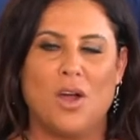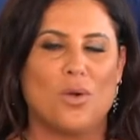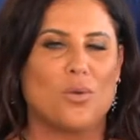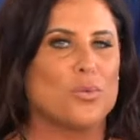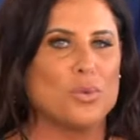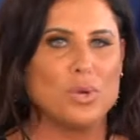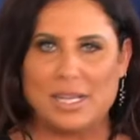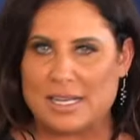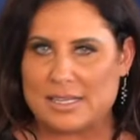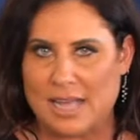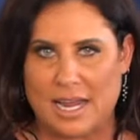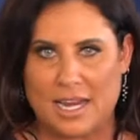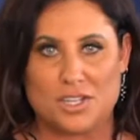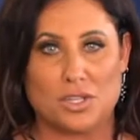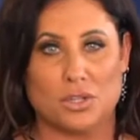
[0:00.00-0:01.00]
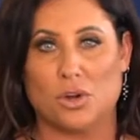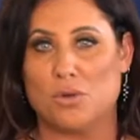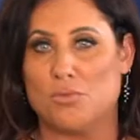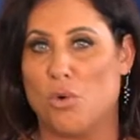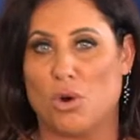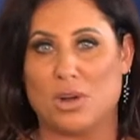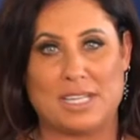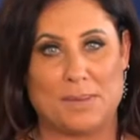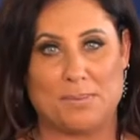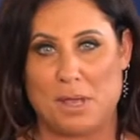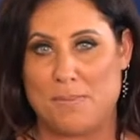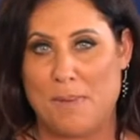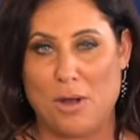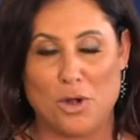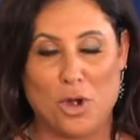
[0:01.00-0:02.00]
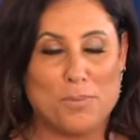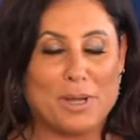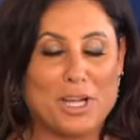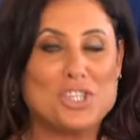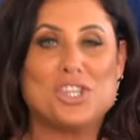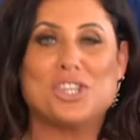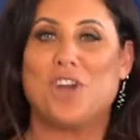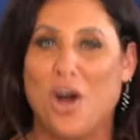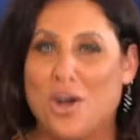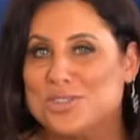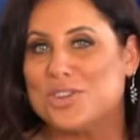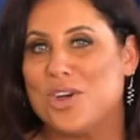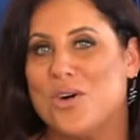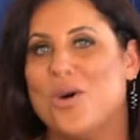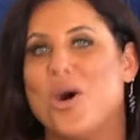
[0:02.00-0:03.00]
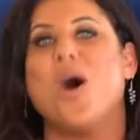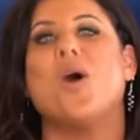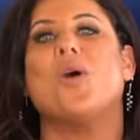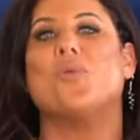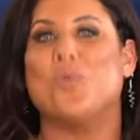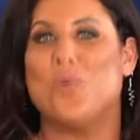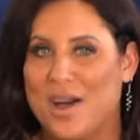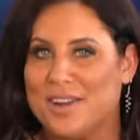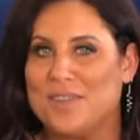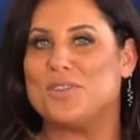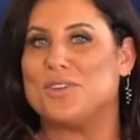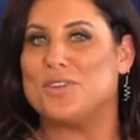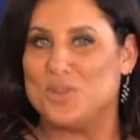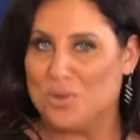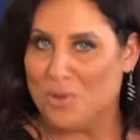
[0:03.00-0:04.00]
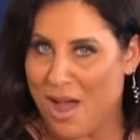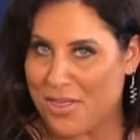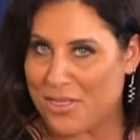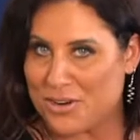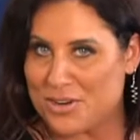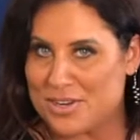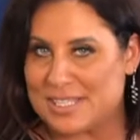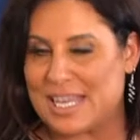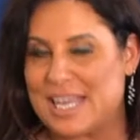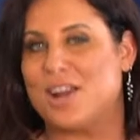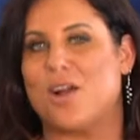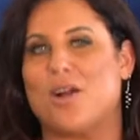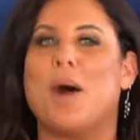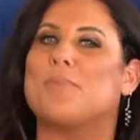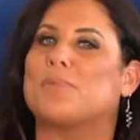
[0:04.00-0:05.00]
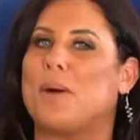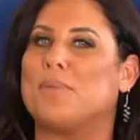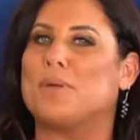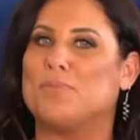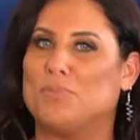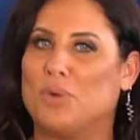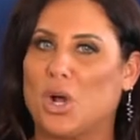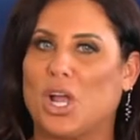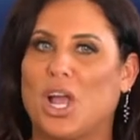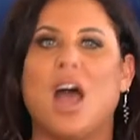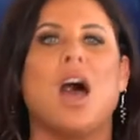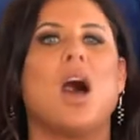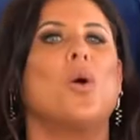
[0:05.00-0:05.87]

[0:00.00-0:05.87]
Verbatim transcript: really excited to learn more deeply about her because she's also one of the new authors in our upcoming book,